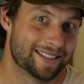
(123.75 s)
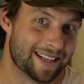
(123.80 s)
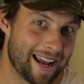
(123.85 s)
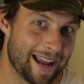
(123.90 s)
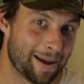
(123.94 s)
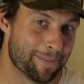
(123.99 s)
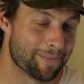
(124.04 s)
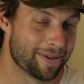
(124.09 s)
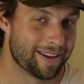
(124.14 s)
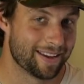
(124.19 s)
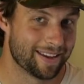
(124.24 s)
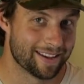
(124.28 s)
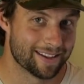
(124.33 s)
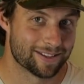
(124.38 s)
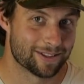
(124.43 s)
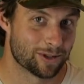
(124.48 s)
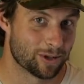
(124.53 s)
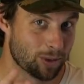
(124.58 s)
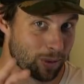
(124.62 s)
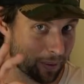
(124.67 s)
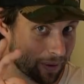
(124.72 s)
Damp is
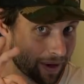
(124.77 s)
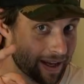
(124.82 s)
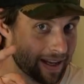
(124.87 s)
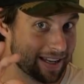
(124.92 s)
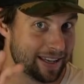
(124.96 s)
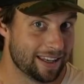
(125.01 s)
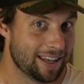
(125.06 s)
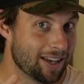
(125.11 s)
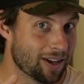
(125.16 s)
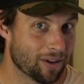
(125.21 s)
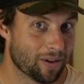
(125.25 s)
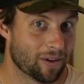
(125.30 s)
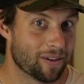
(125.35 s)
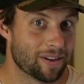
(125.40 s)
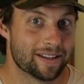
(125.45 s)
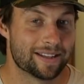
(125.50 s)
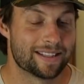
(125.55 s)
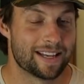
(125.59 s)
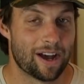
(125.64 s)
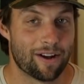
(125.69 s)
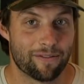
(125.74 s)
to kill
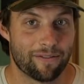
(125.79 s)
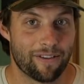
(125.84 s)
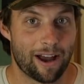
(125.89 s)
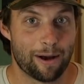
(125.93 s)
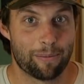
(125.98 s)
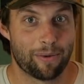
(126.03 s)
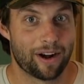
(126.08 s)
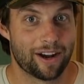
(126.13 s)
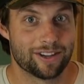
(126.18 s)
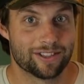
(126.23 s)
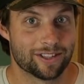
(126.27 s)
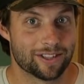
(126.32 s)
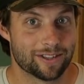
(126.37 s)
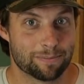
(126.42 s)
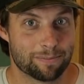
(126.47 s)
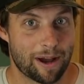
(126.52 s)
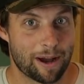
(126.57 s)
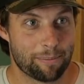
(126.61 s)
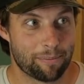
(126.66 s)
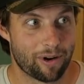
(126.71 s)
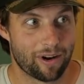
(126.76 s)
sound vibration
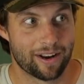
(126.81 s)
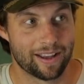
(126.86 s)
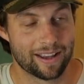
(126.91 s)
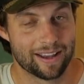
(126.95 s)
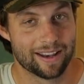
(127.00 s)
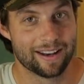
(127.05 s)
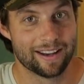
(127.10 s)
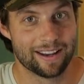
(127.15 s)
by burning it